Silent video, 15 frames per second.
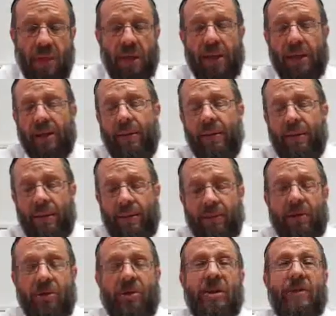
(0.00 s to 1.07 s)
in the
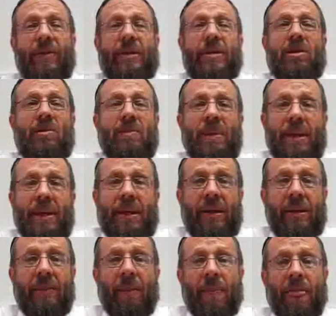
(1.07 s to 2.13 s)
emergence of ethical man